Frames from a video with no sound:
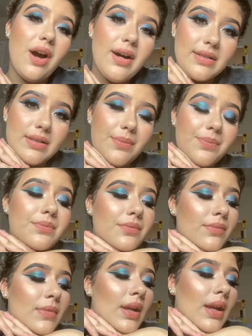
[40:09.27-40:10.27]
awesome.
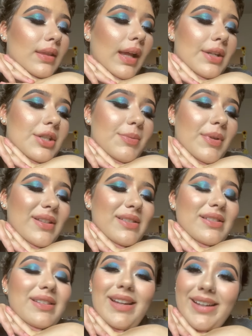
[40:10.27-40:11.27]
Not just because
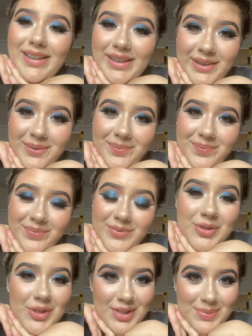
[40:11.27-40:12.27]
it's Lion King.
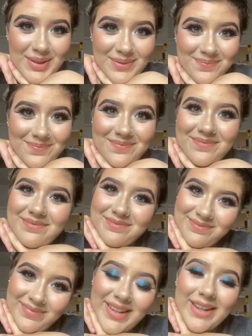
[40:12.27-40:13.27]
Trust me.
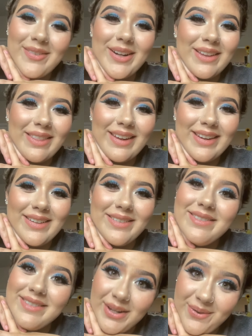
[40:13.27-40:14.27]
If I didn't like it,
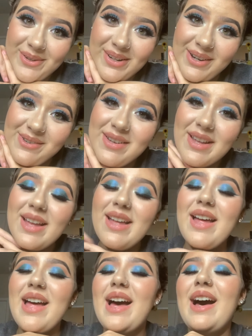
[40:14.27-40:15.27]
you would know.
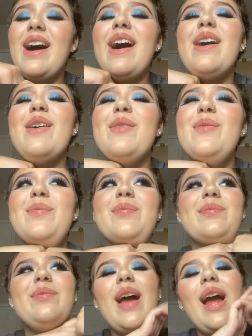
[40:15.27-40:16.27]

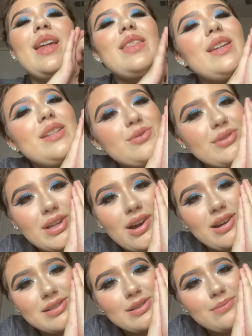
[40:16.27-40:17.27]
I think it's really
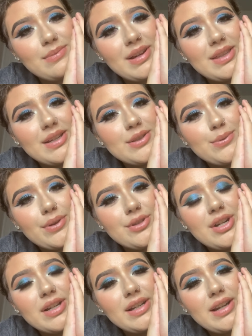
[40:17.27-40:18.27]
awesome. I think it's worth
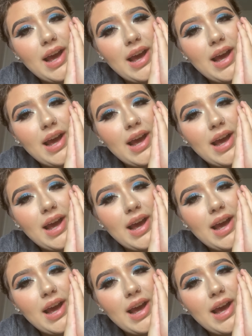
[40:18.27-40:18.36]
checking